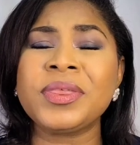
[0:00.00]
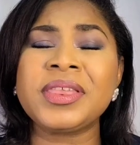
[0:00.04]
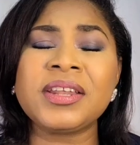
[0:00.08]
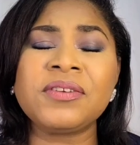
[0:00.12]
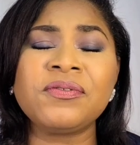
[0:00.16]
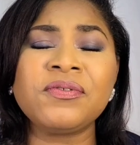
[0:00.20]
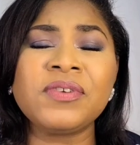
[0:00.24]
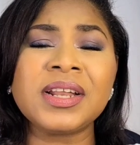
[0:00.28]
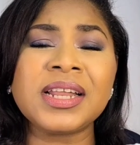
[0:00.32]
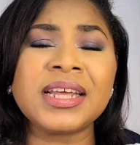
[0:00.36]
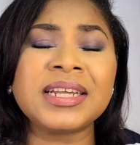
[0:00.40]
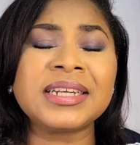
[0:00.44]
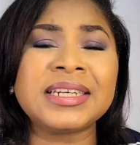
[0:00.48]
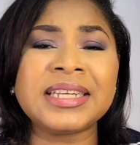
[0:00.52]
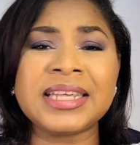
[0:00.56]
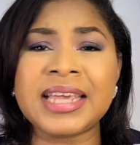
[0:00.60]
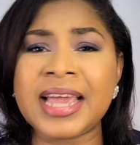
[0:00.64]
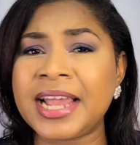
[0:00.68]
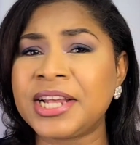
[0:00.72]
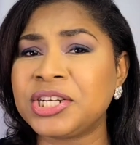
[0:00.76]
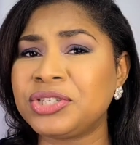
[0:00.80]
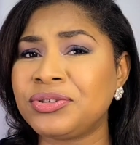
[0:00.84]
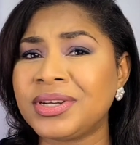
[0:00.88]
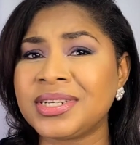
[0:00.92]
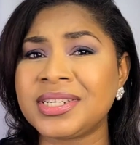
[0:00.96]
it feeling
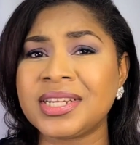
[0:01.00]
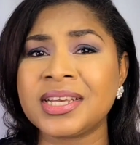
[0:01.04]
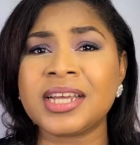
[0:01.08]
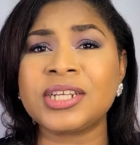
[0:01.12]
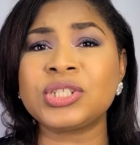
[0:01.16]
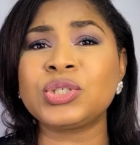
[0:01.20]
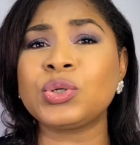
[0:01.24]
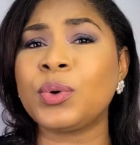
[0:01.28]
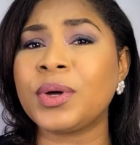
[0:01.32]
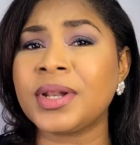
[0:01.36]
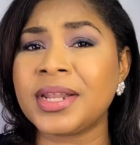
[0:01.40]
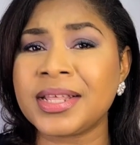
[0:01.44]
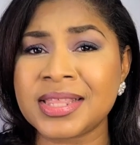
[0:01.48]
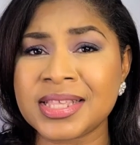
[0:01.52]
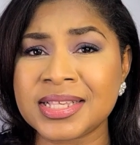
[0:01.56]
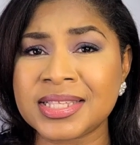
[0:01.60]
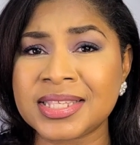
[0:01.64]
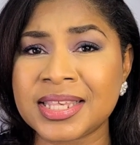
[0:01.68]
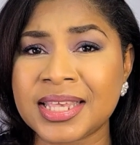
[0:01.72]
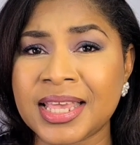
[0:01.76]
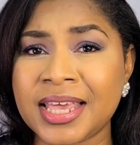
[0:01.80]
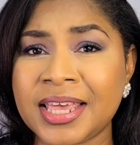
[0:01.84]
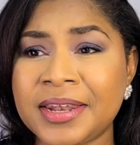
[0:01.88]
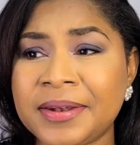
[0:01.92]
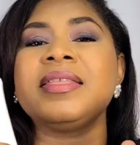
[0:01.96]
dehydrating at all on the
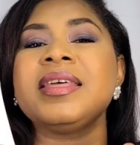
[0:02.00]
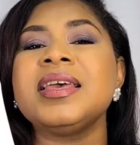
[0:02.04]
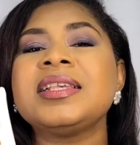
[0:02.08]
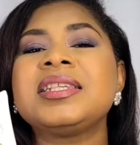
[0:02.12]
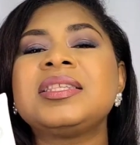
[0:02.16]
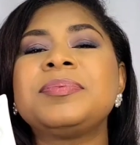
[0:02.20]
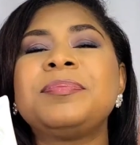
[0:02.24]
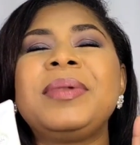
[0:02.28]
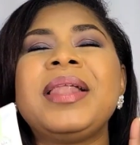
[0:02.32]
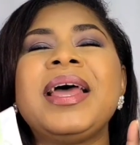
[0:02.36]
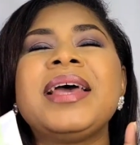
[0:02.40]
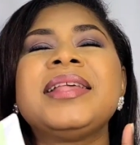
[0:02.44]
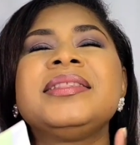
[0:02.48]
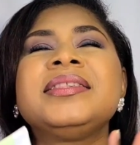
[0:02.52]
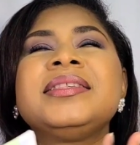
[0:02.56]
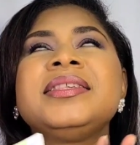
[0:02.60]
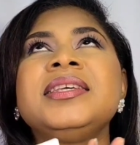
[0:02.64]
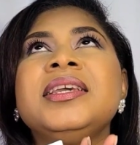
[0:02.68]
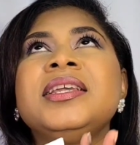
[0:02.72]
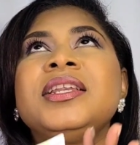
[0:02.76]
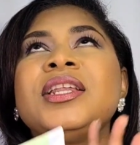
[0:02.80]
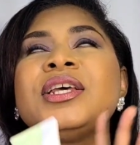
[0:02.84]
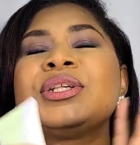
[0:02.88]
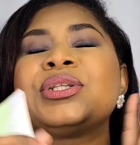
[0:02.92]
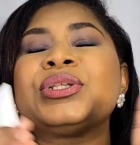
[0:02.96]
skin. This blends
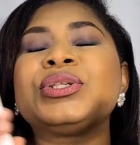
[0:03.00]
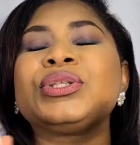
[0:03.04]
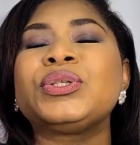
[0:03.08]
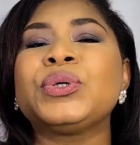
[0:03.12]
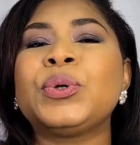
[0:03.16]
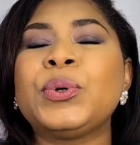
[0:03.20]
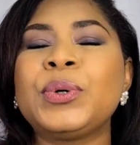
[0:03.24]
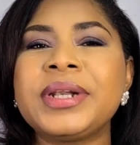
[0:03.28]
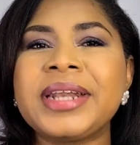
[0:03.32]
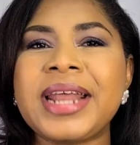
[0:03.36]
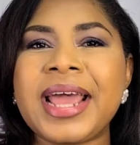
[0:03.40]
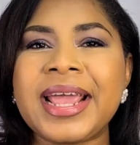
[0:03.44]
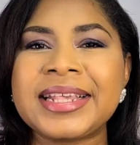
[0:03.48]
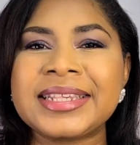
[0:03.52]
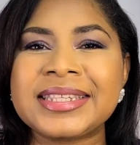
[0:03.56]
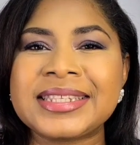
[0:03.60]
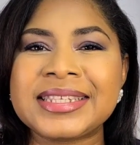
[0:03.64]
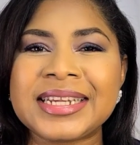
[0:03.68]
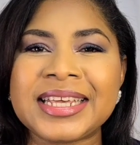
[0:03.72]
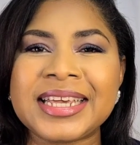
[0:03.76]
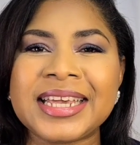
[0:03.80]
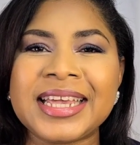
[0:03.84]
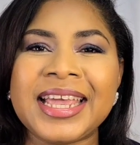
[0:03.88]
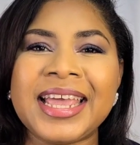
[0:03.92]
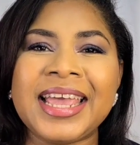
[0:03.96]
in so
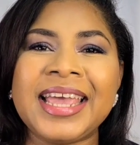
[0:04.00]
nicely.